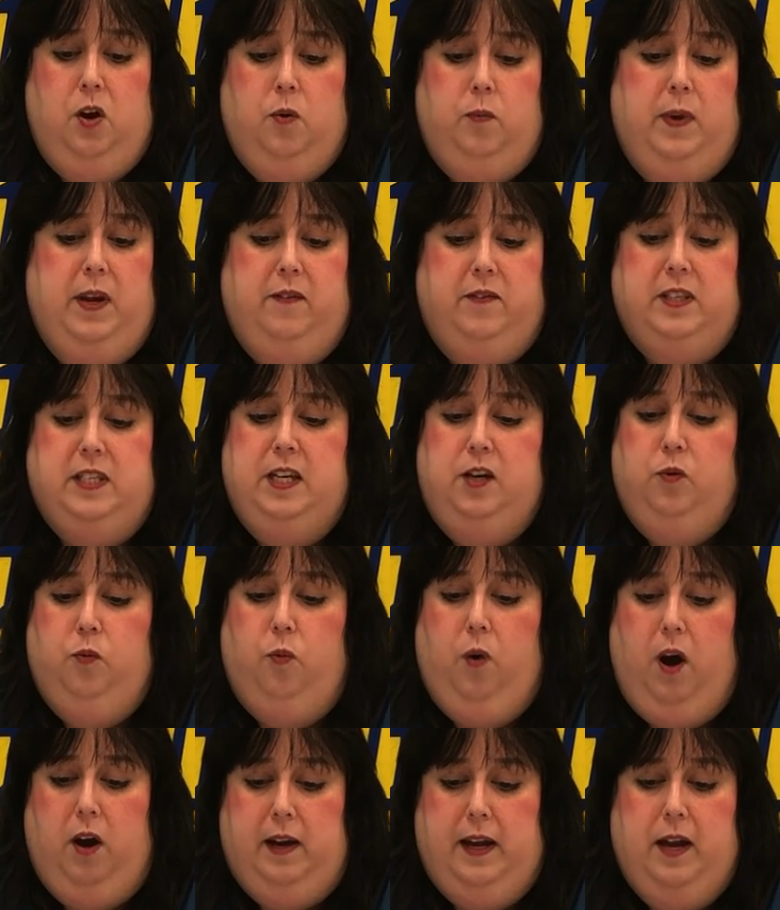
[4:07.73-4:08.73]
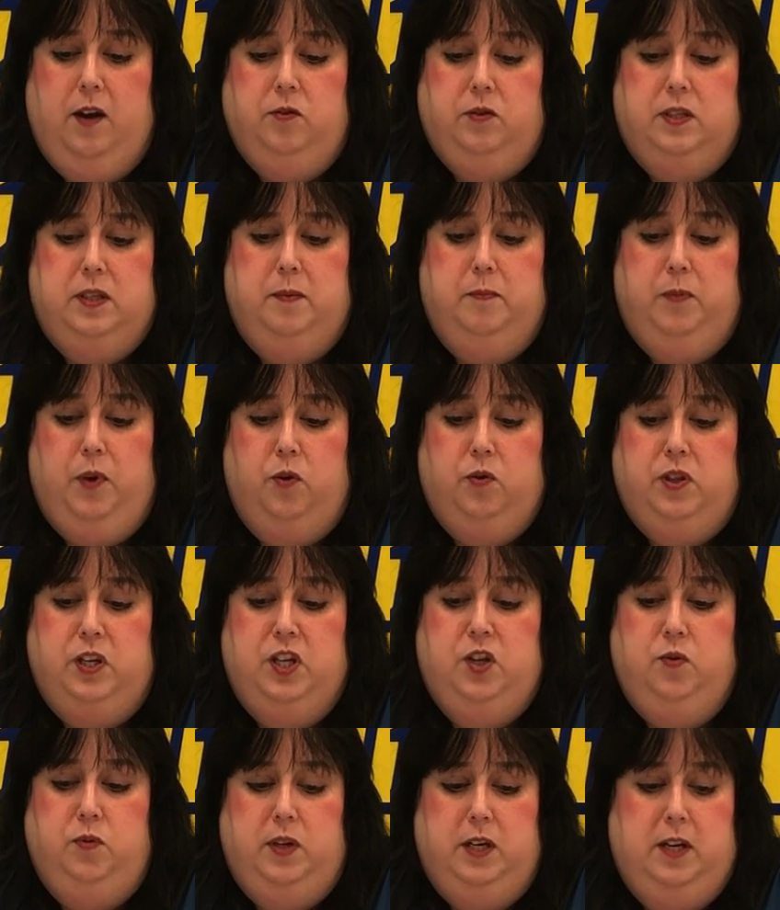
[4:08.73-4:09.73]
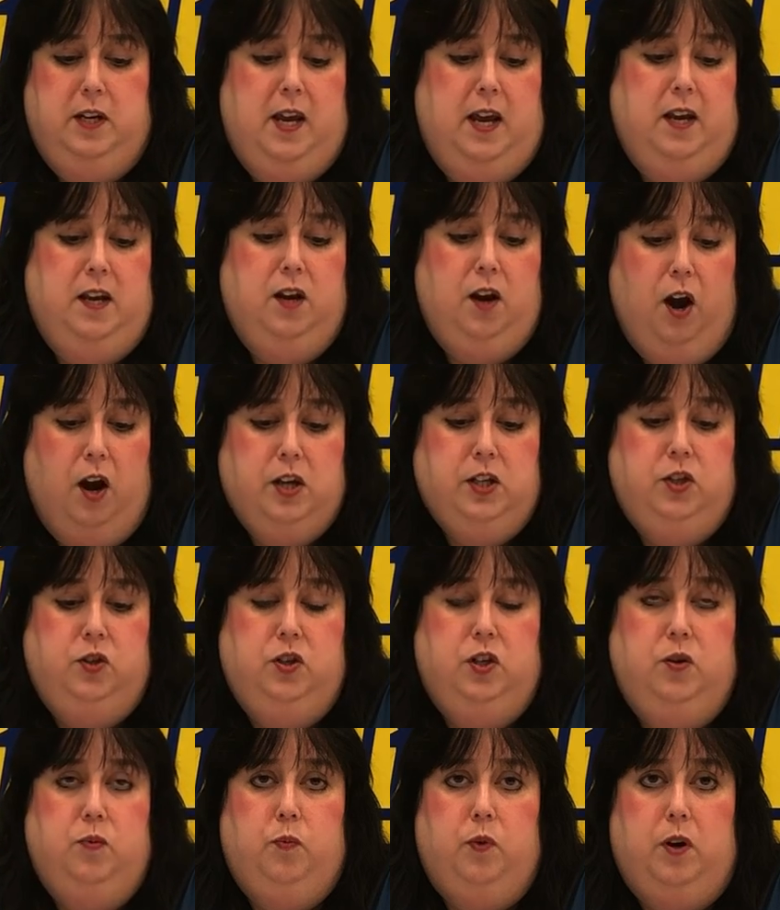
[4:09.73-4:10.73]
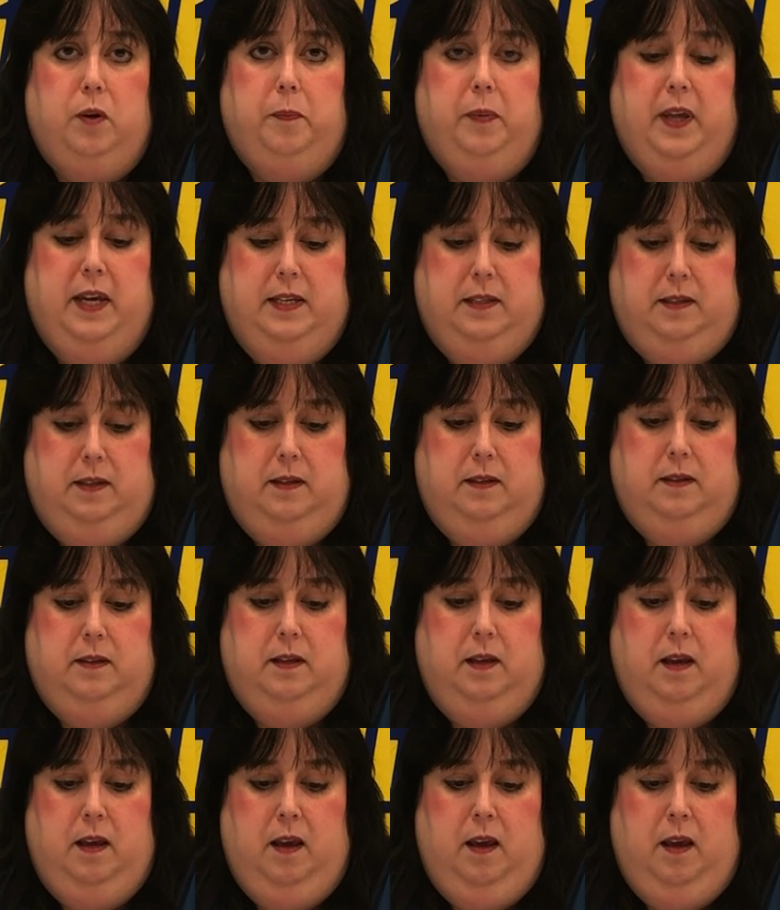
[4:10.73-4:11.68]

We have seen walkouts in both union and non-union workplaces.